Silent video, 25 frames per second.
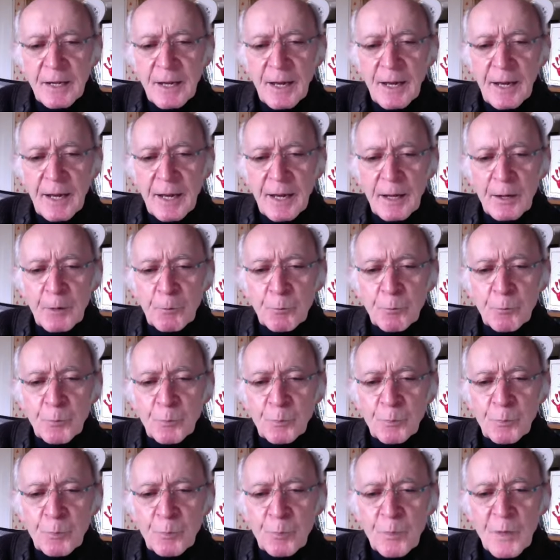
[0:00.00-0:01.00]

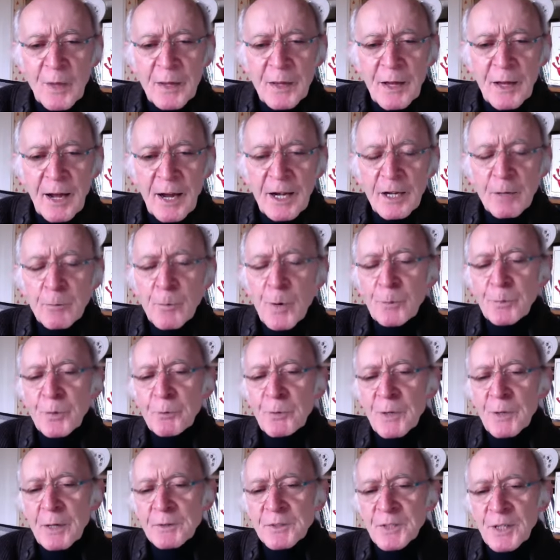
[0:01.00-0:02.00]
I remember
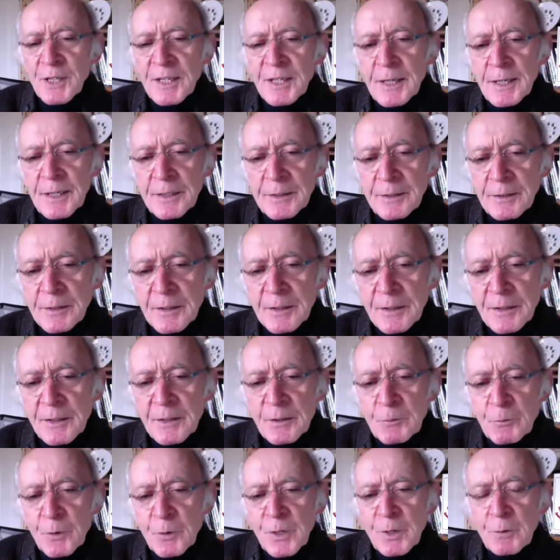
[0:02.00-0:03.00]
when I was a kid,
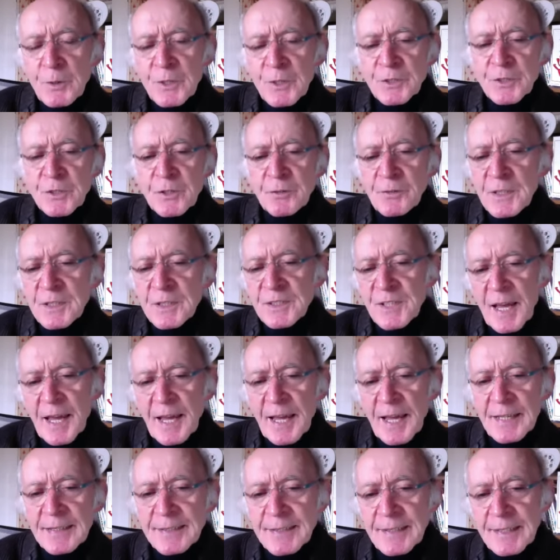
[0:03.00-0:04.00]
we used to have these
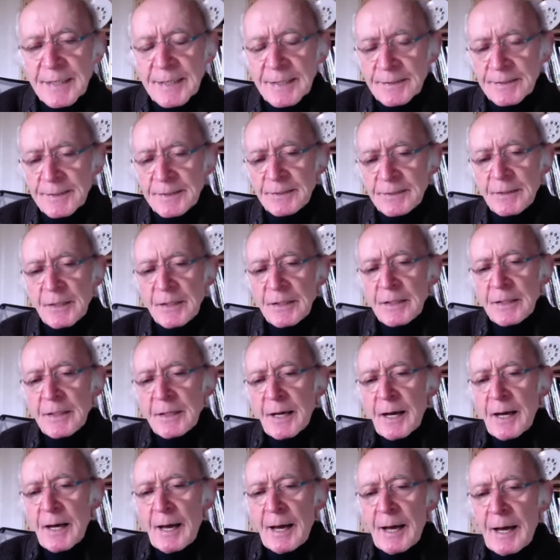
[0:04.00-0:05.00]
essays,
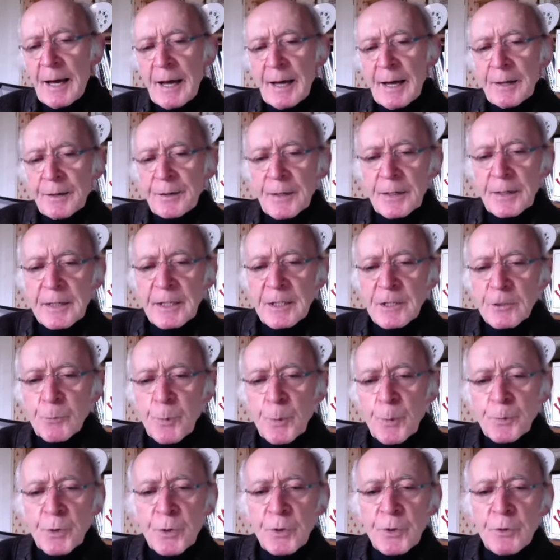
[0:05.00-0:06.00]
and I can't
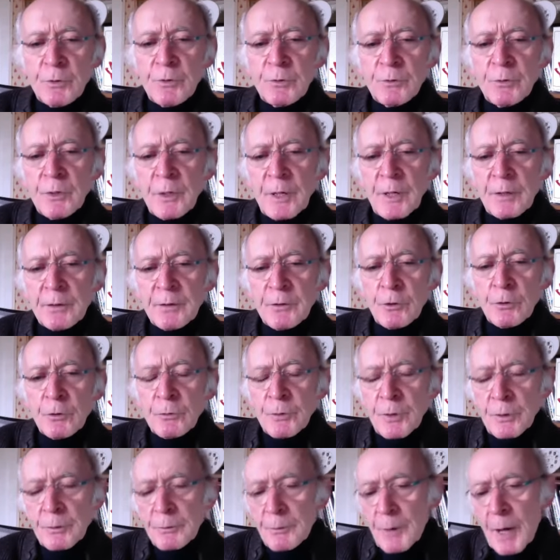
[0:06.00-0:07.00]
remember who, you know,
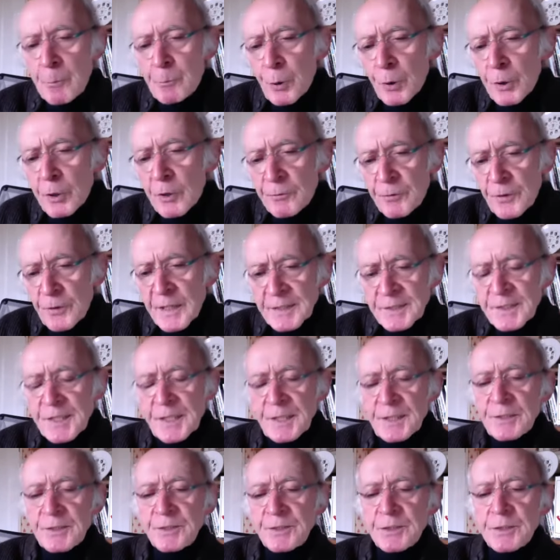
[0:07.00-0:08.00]
a book of
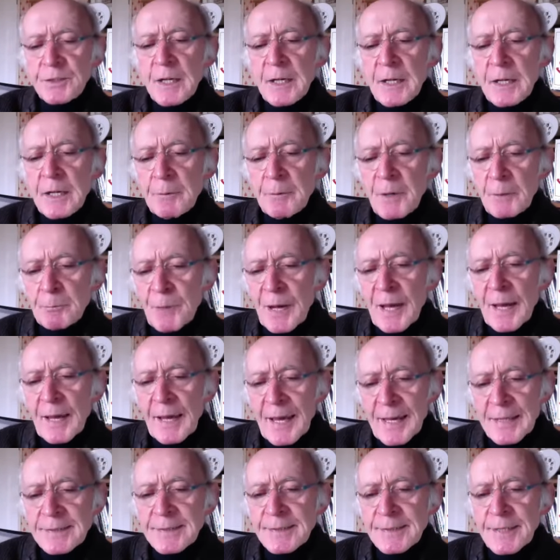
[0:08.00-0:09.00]
essays by
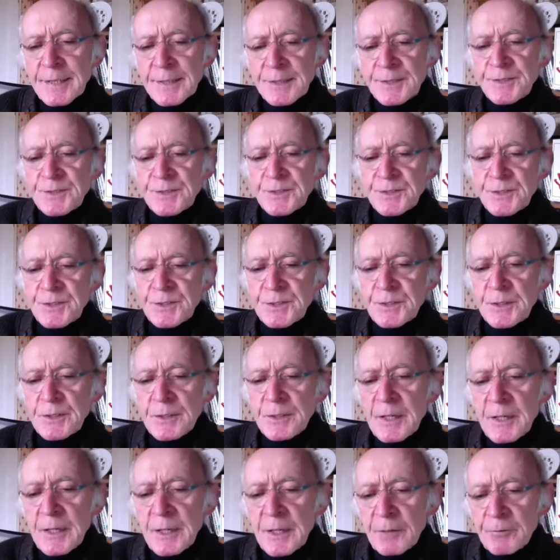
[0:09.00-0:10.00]
essayists
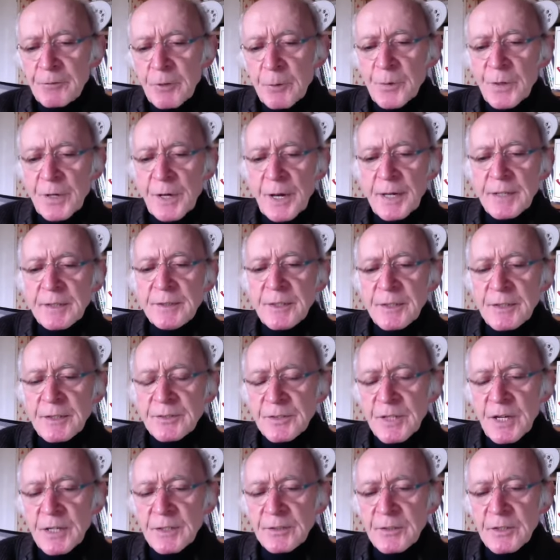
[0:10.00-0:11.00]
from the 19th
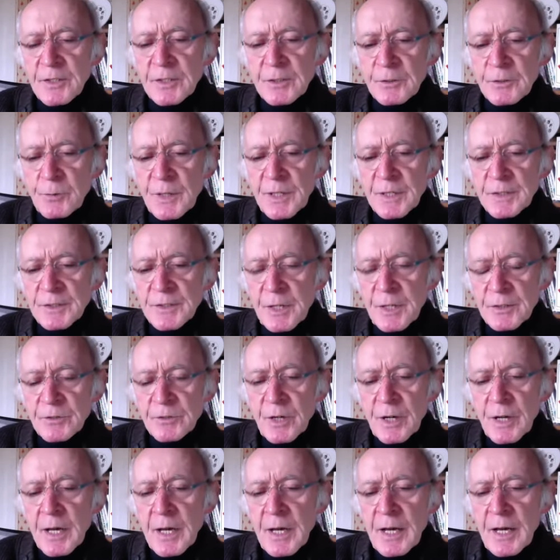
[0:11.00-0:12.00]
century and 20th
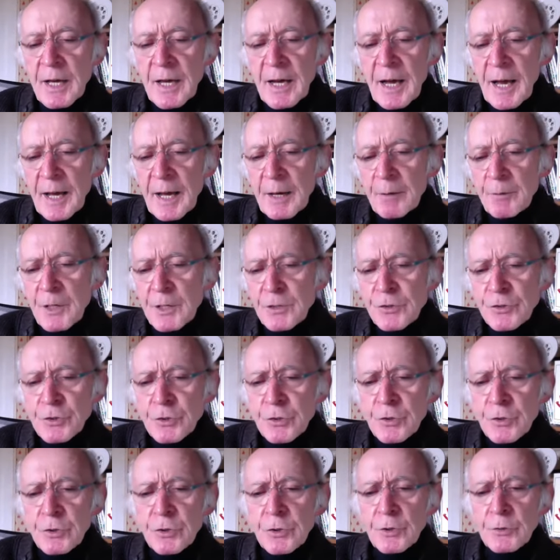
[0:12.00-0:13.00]
century. And I'm not
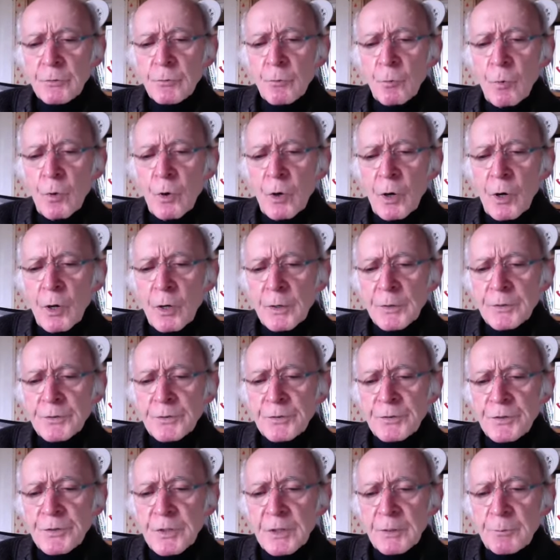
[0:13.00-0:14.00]
sure who it
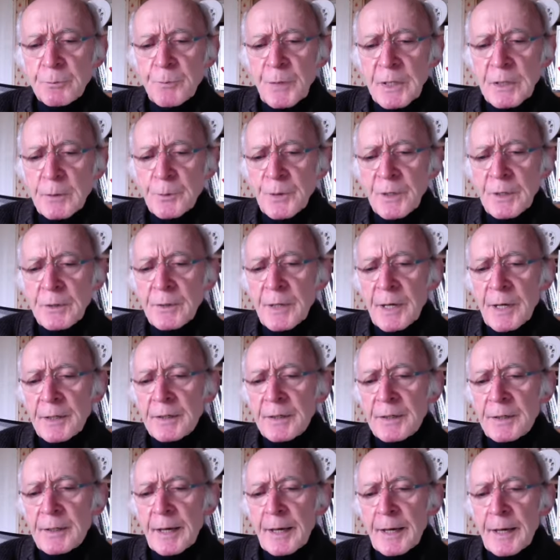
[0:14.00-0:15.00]
was. It might have been that
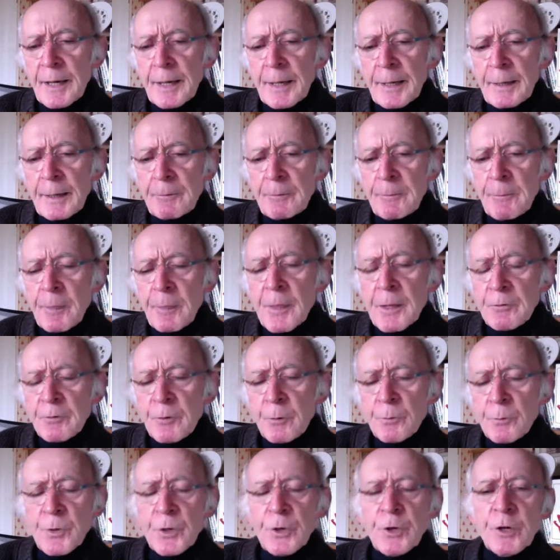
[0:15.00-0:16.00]
guy
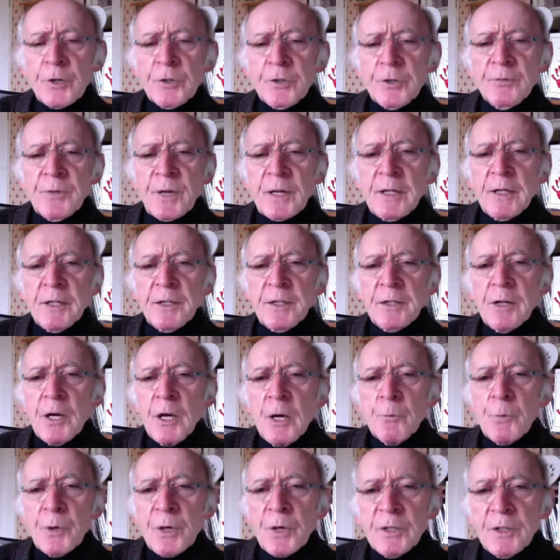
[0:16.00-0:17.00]
from the north of England.
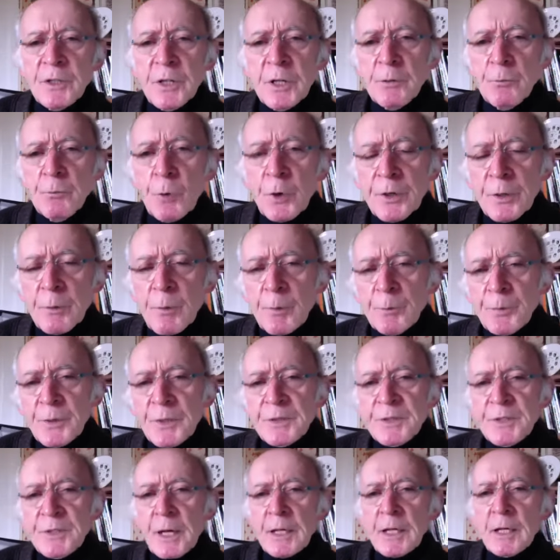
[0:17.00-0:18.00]
But he did one. I remember
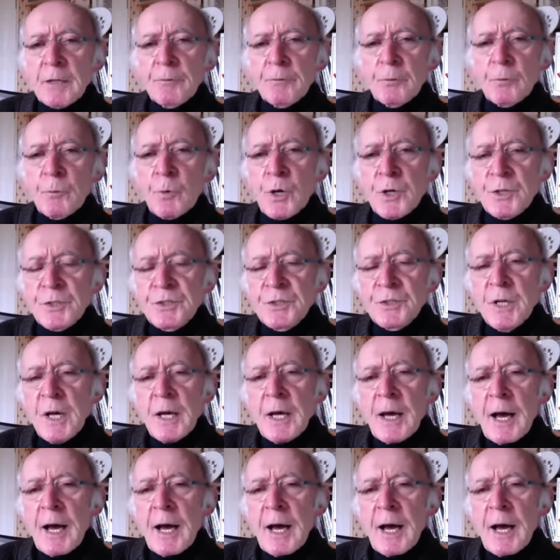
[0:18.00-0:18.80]
the title of it was